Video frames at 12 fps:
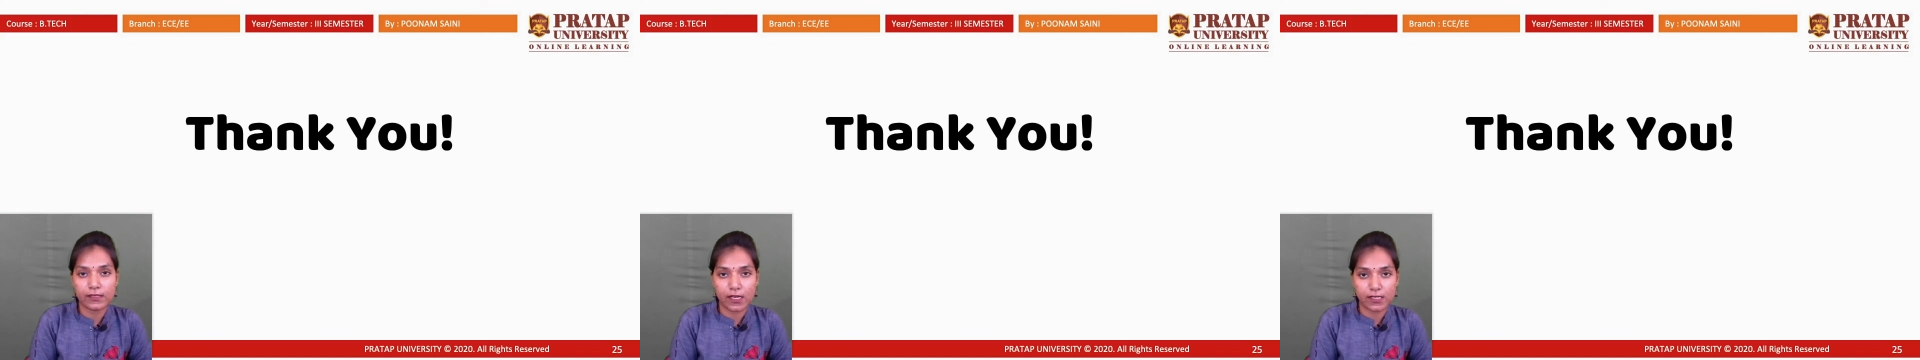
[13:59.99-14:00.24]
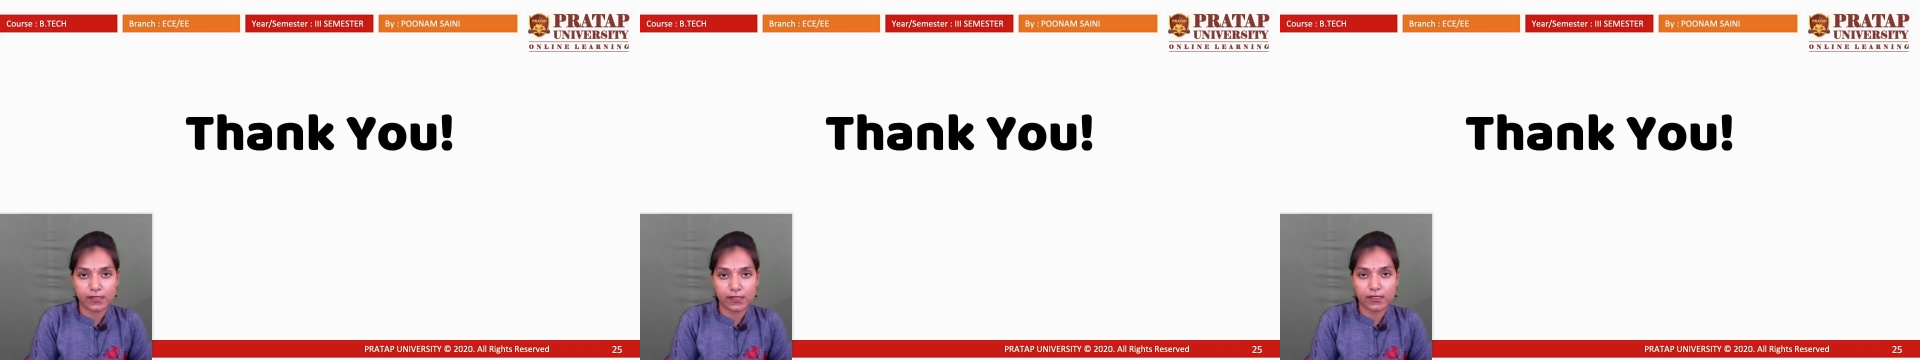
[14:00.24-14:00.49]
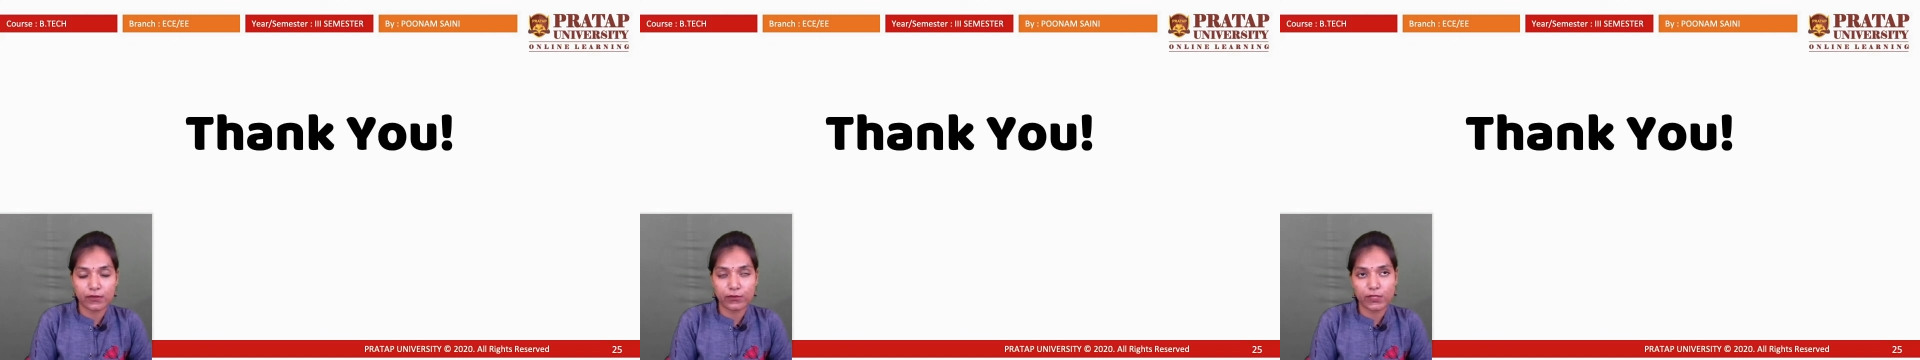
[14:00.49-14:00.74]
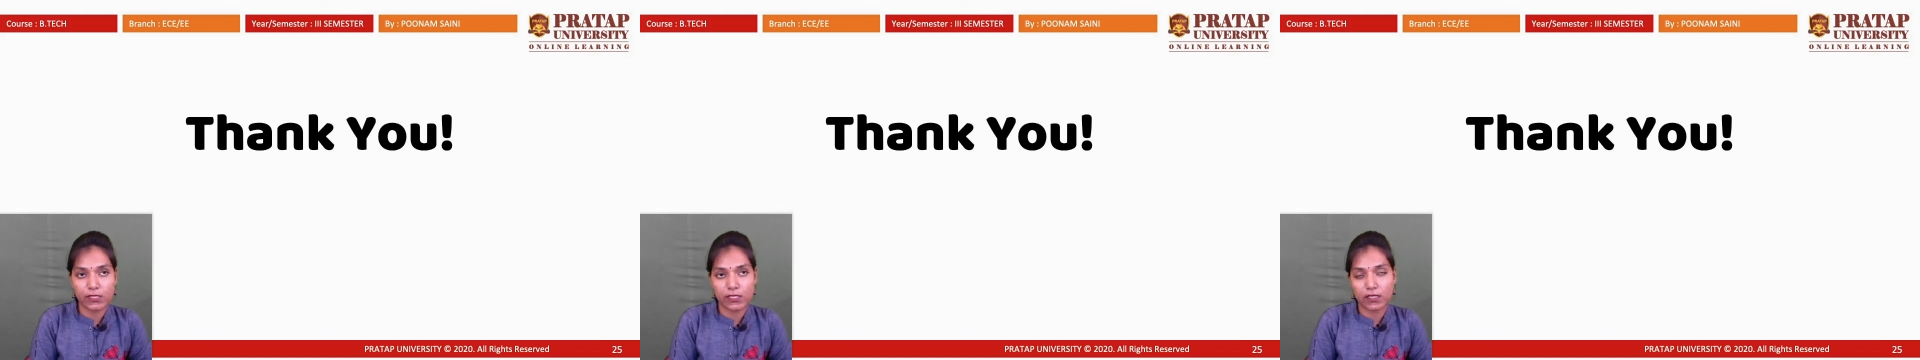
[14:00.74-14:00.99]
transistor
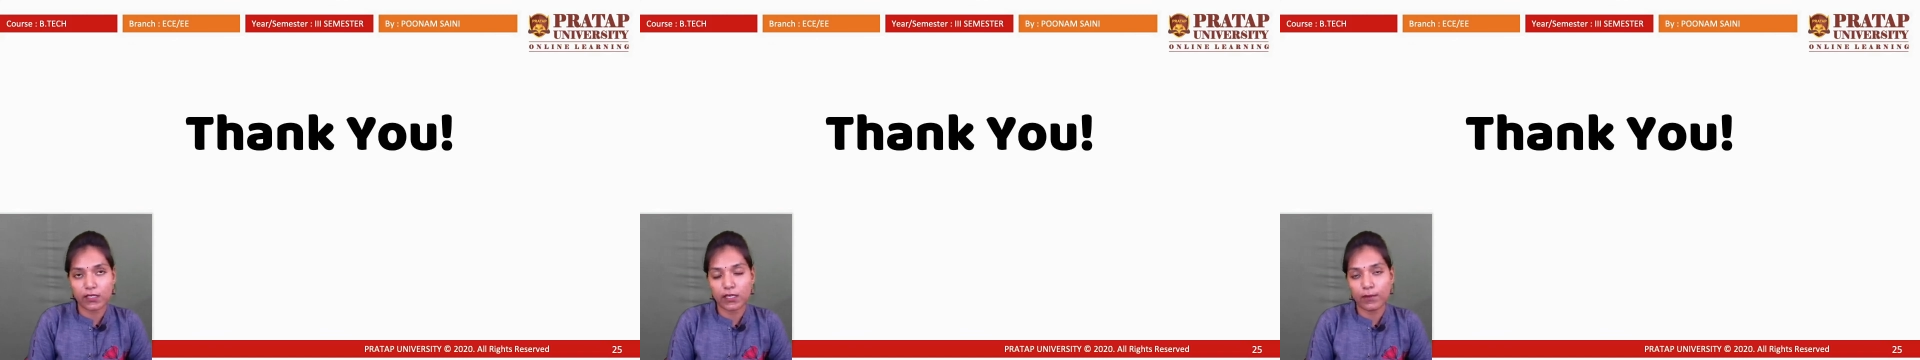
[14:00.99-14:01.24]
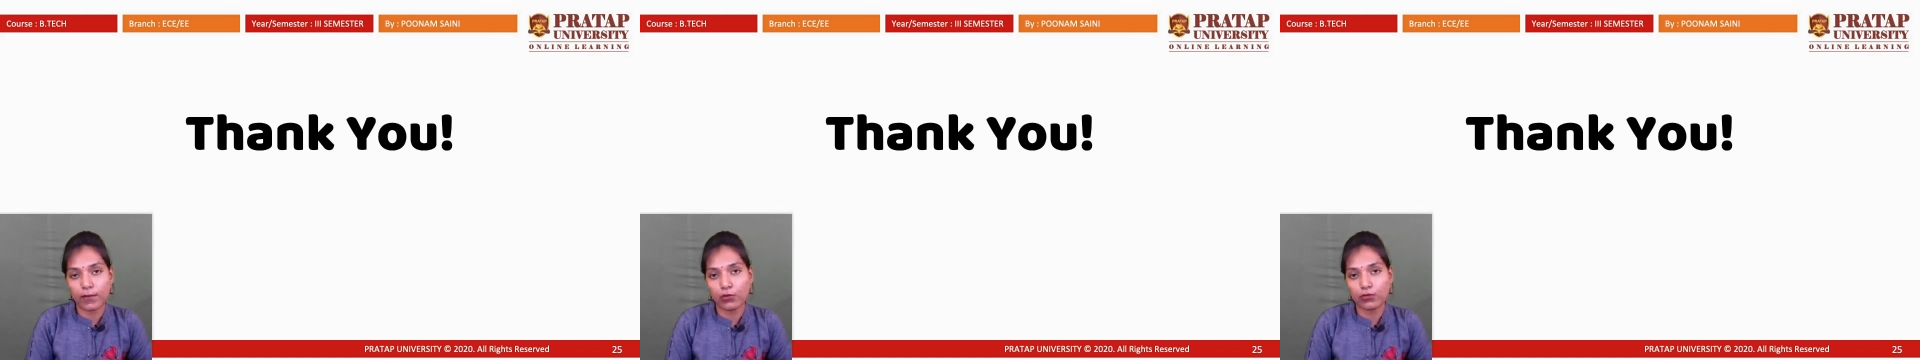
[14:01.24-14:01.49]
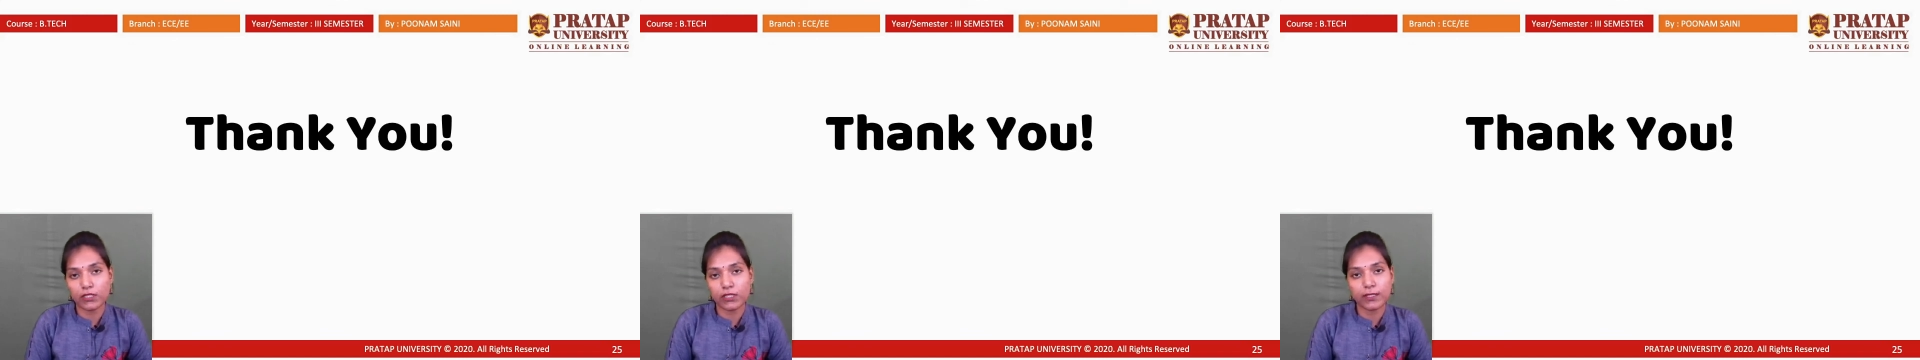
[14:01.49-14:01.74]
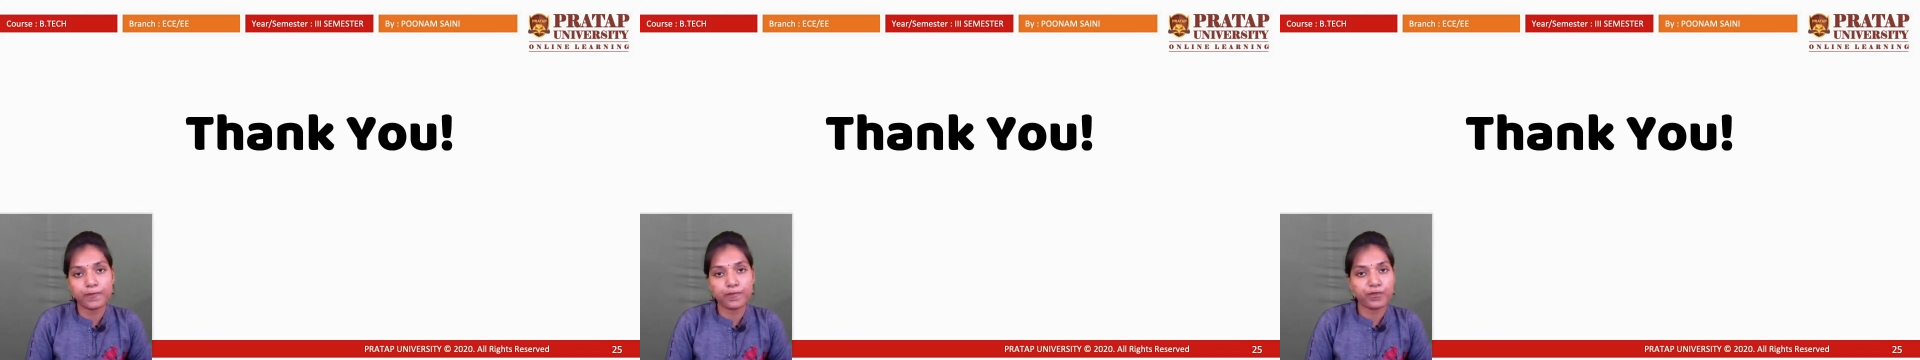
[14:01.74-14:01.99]
we studied about
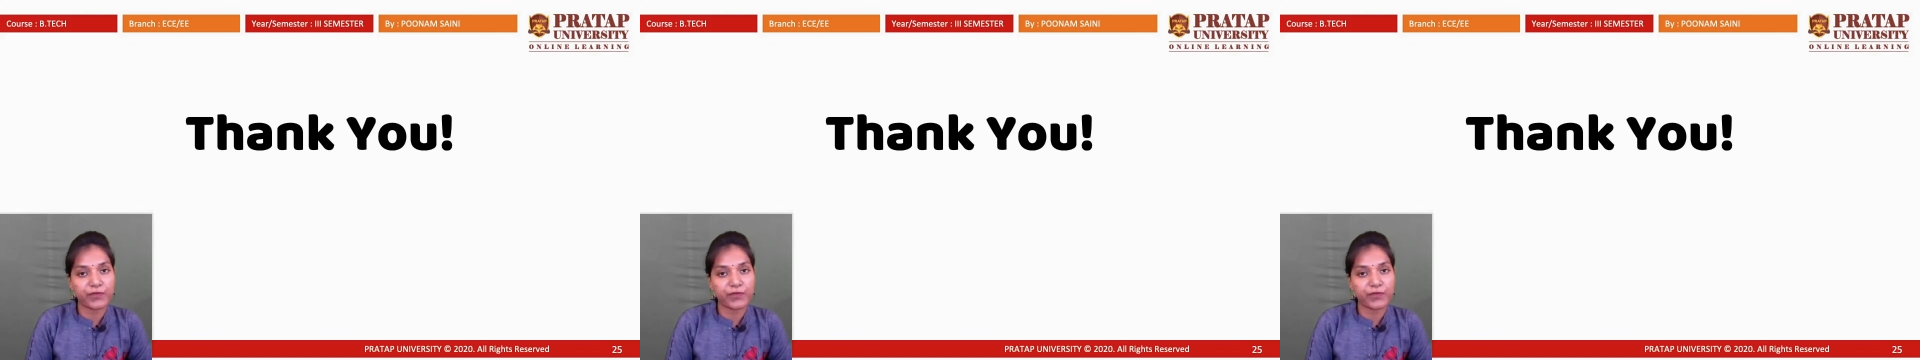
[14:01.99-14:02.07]
the